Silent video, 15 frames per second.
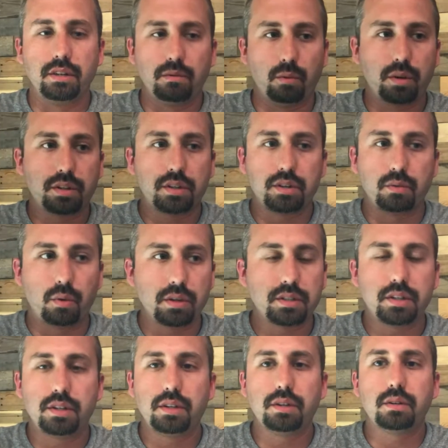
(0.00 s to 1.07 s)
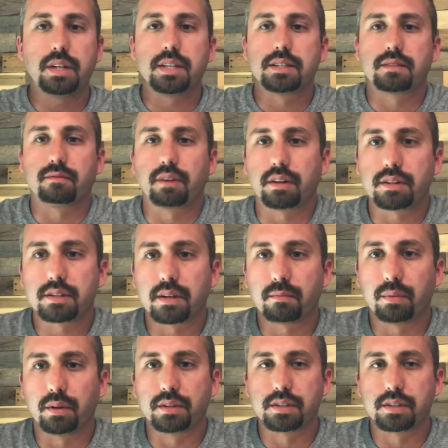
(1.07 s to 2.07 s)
what to do is very simple.